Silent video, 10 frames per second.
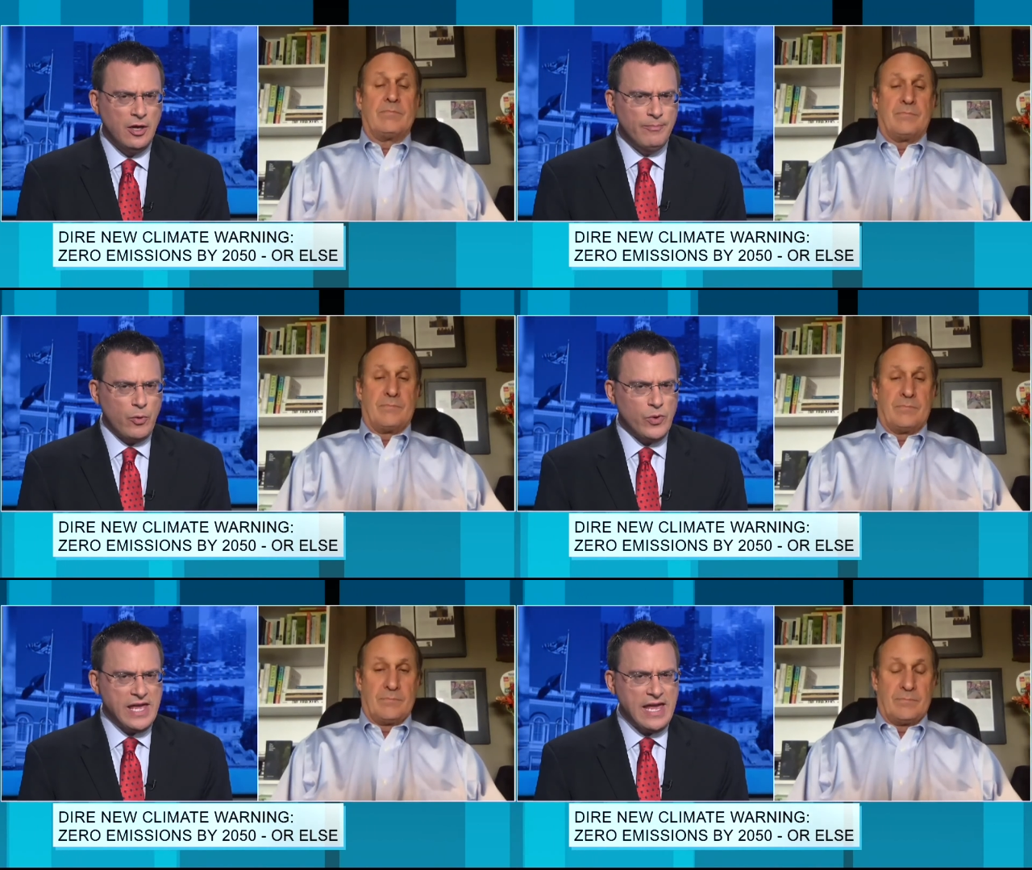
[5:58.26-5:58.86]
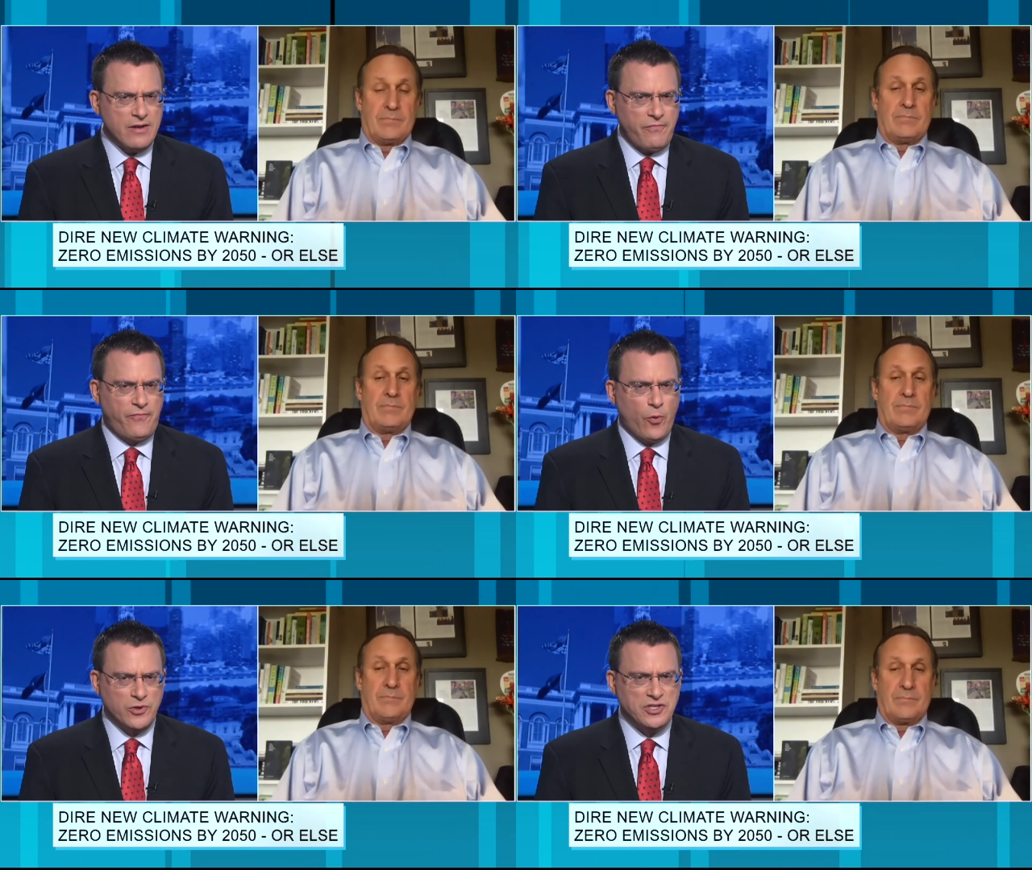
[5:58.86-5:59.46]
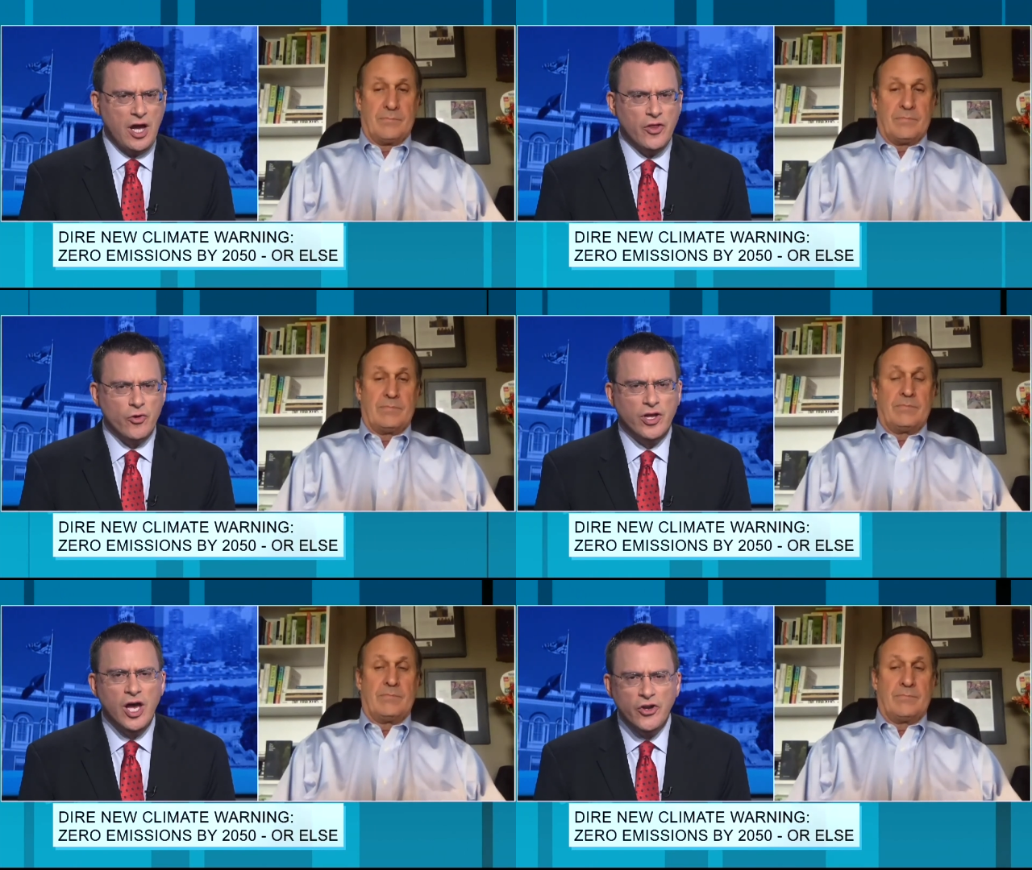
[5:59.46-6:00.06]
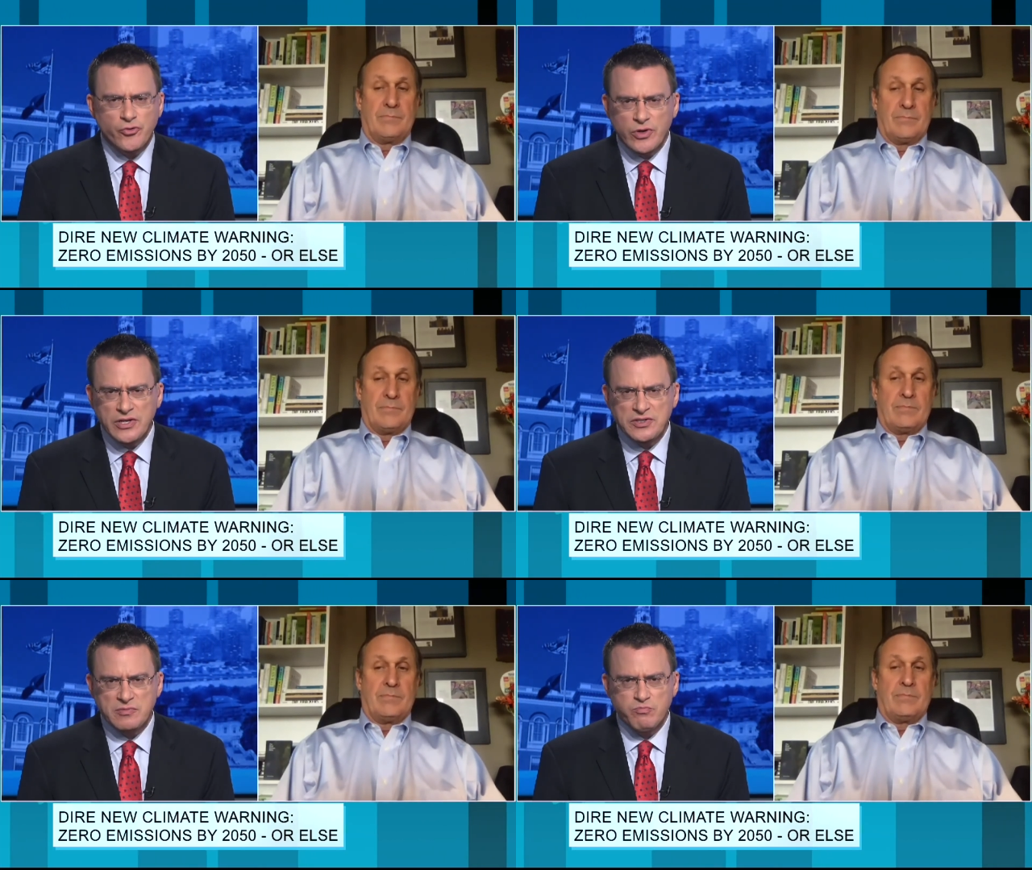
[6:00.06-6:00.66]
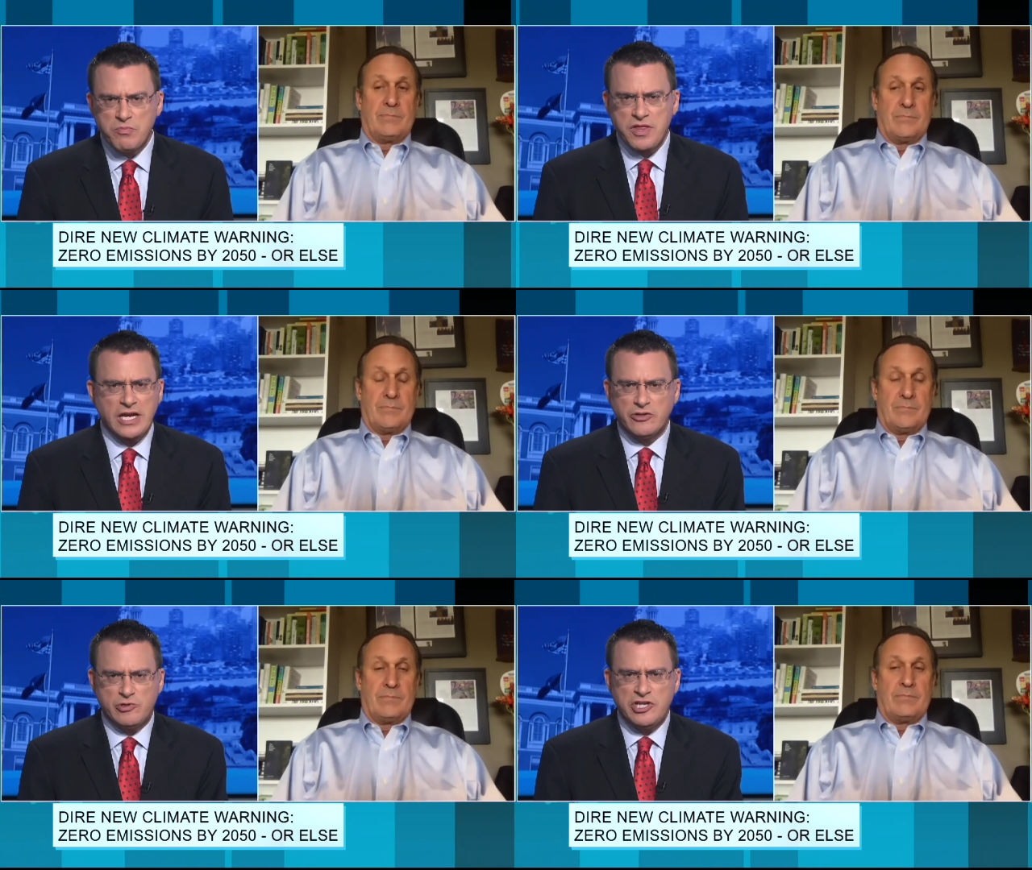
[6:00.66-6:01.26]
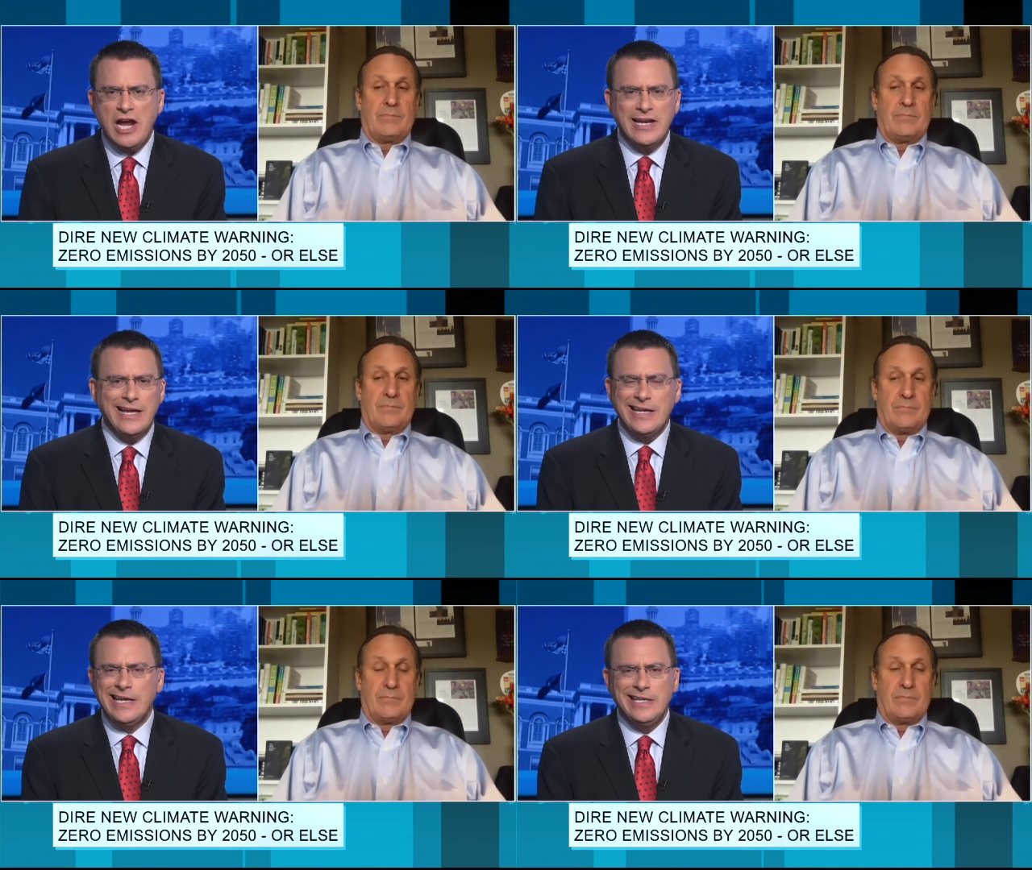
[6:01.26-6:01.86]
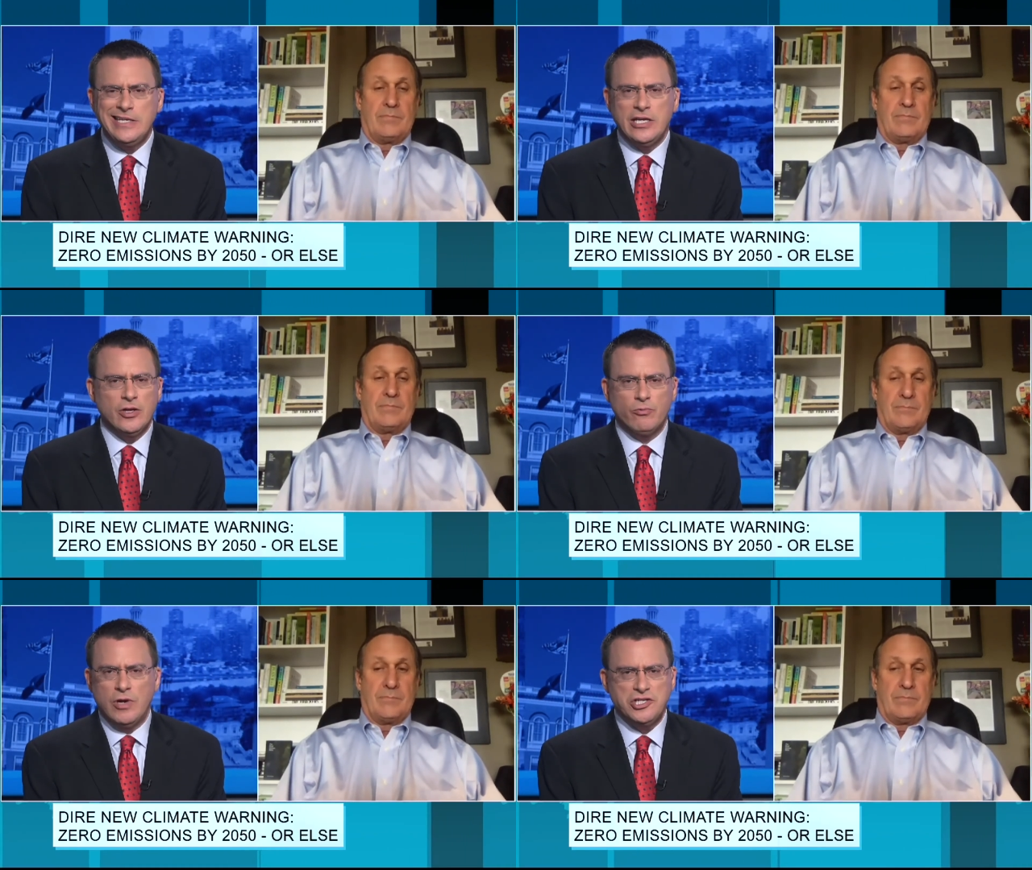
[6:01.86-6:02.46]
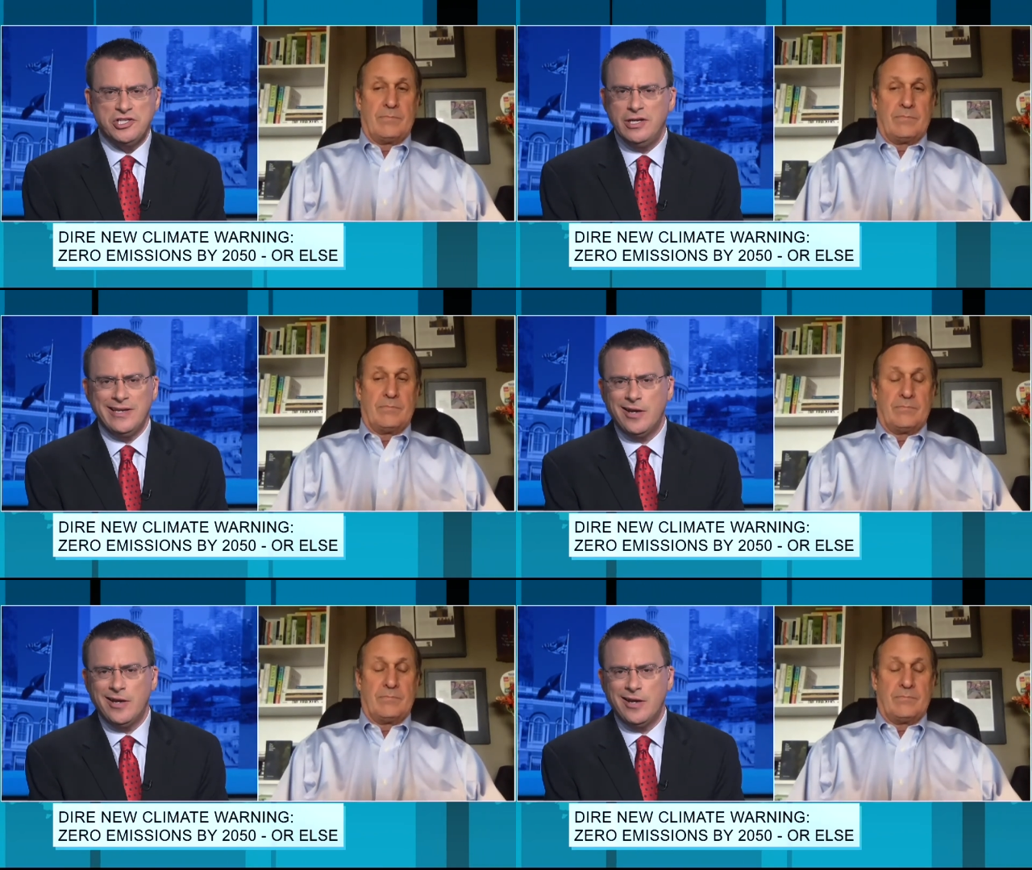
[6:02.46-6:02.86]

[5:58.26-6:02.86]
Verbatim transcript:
Speaker 1: But we can't force other countries, think China, India, Russia, and